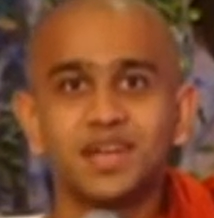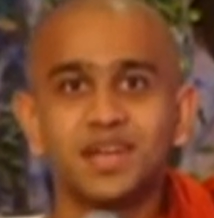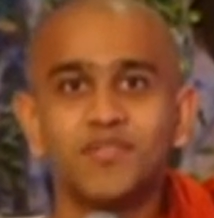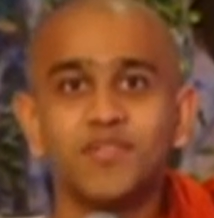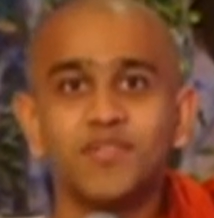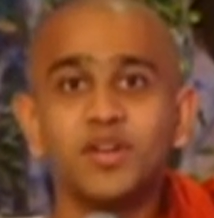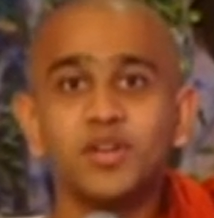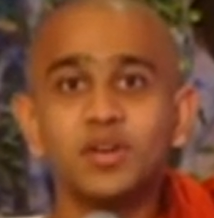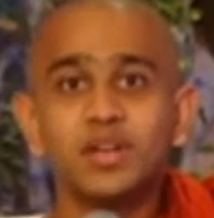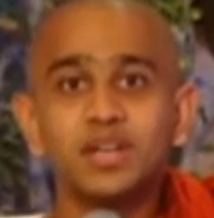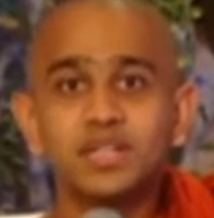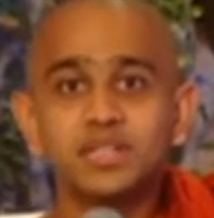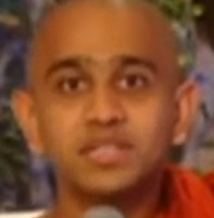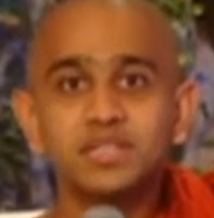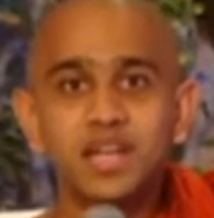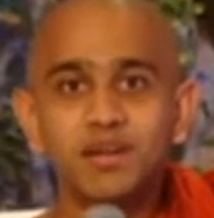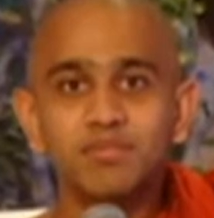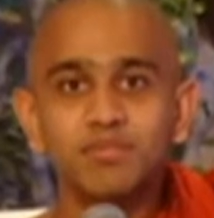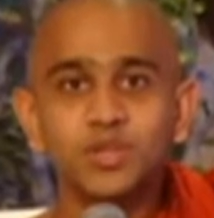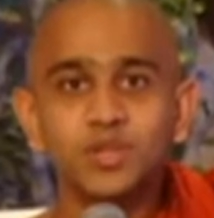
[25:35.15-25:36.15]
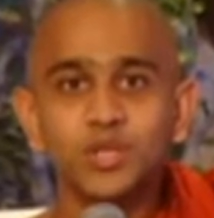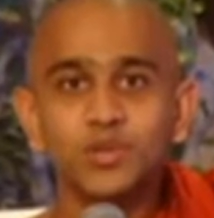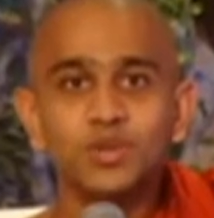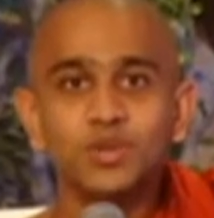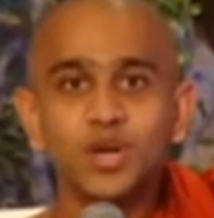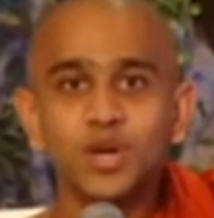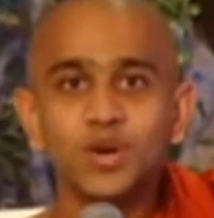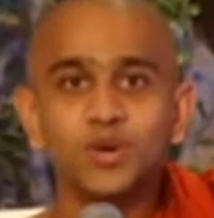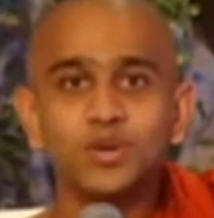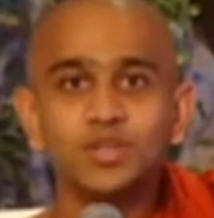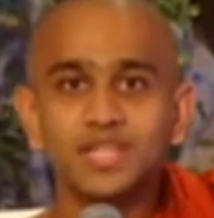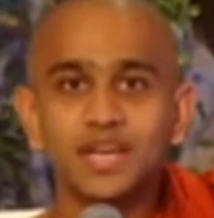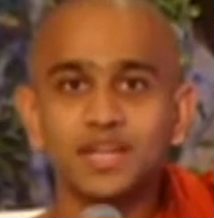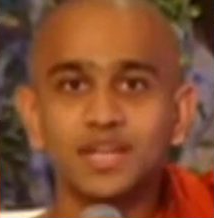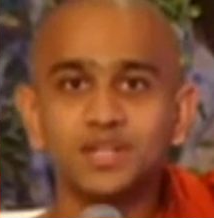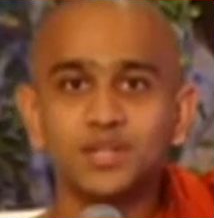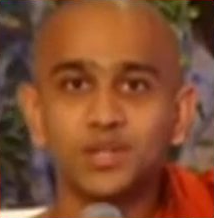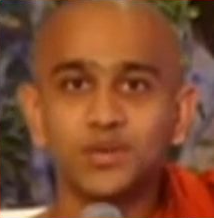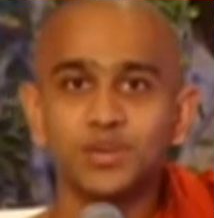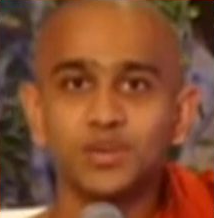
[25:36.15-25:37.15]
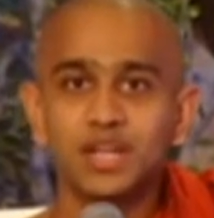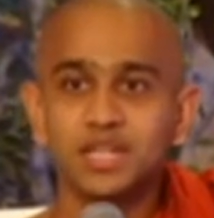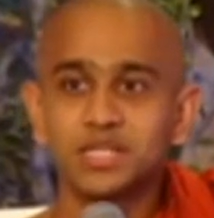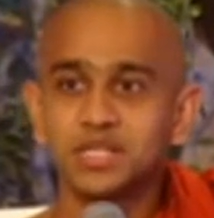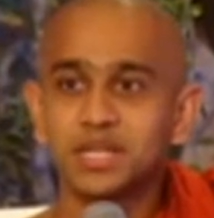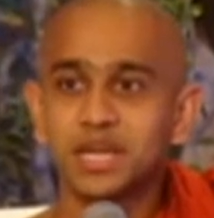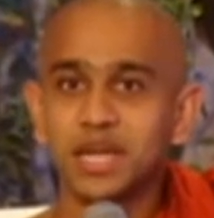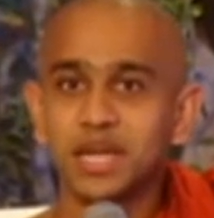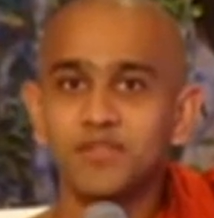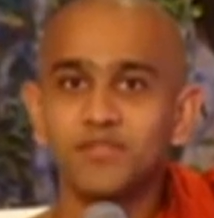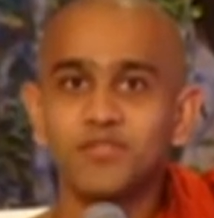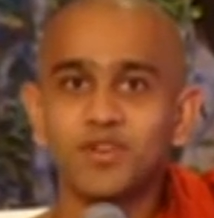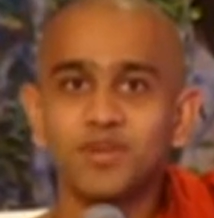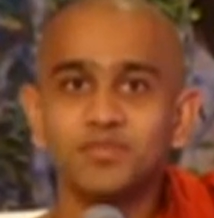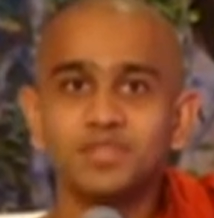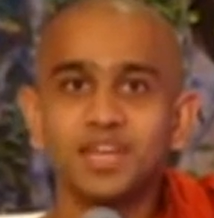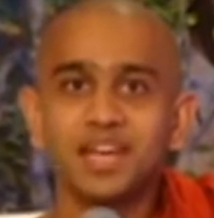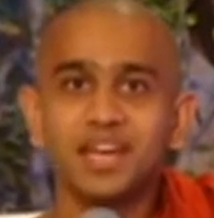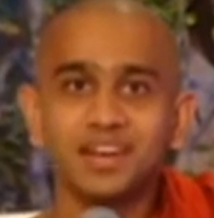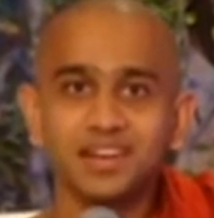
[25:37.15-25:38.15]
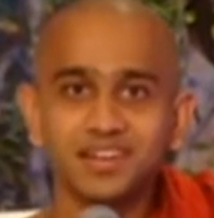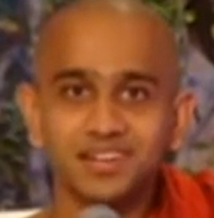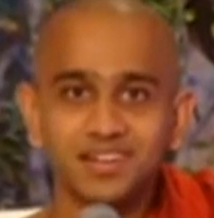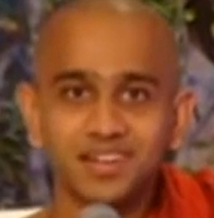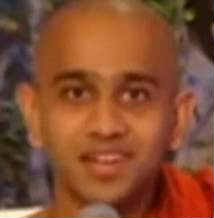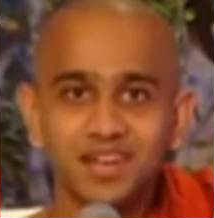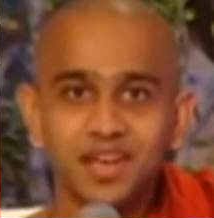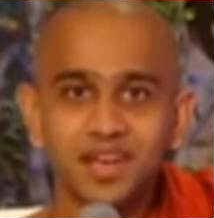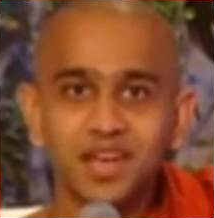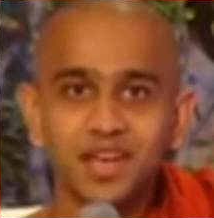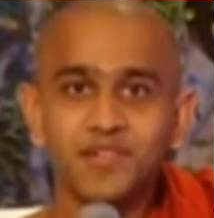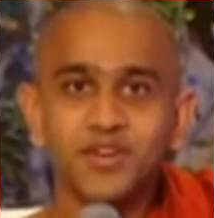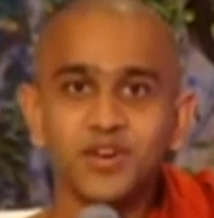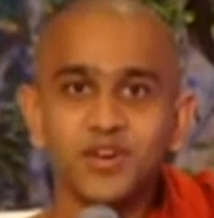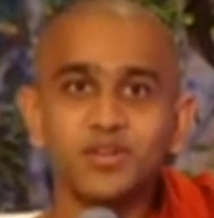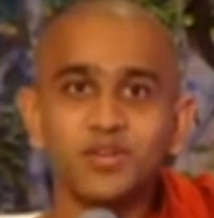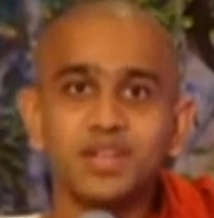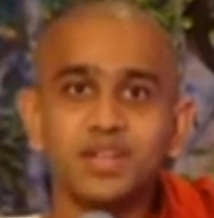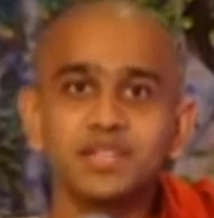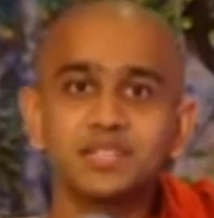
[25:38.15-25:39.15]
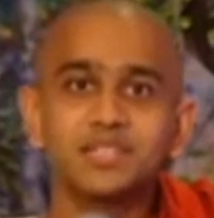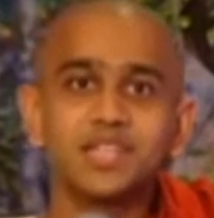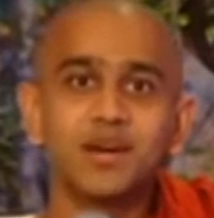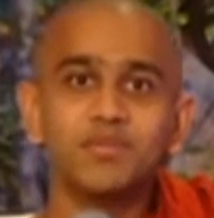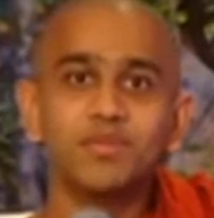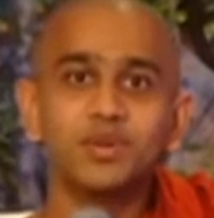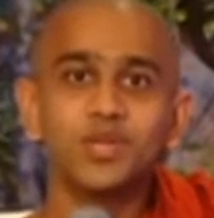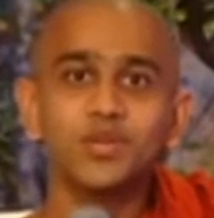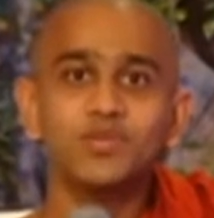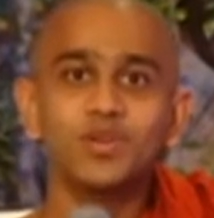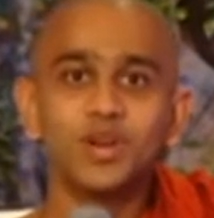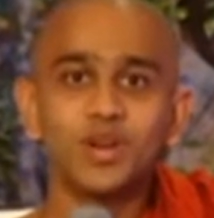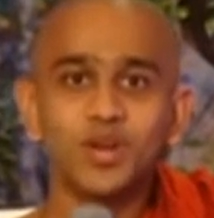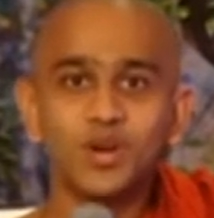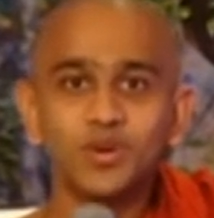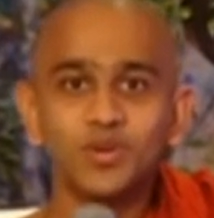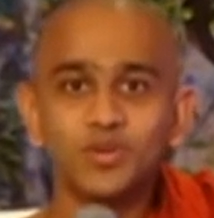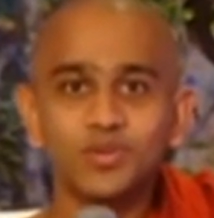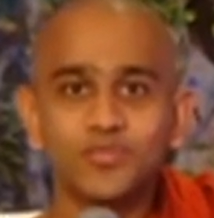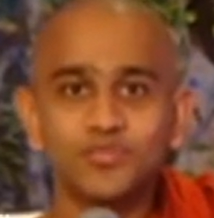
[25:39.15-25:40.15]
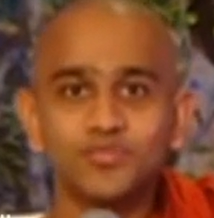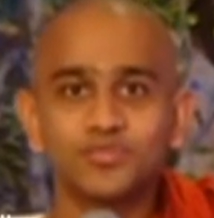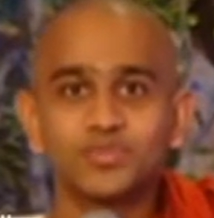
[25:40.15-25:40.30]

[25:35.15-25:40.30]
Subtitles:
When you learn Dhamma, you will know that you will escape from the hell. When you learn Dhamma, you will know,